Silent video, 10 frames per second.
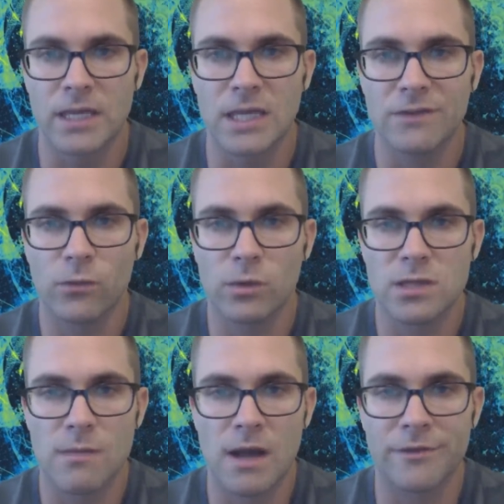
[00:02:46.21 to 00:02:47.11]
Even with
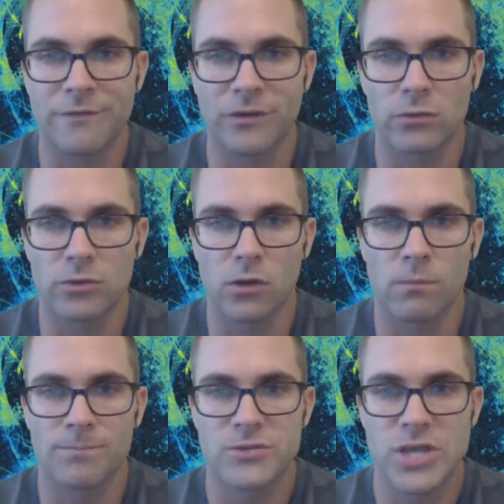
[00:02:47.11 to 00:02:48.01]
them on the field,
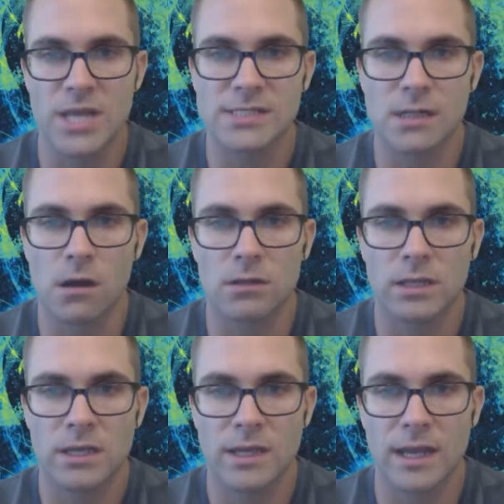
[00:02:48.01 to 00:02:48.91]
though, Jason
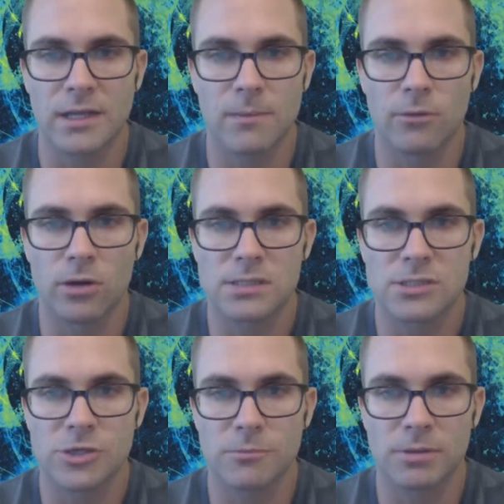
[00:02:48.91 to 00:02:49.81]
Huntley, Kennedy
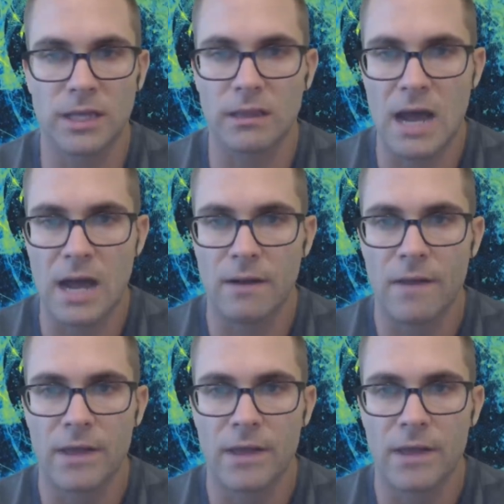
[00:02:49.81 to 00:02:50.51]
Brooks should play a lot.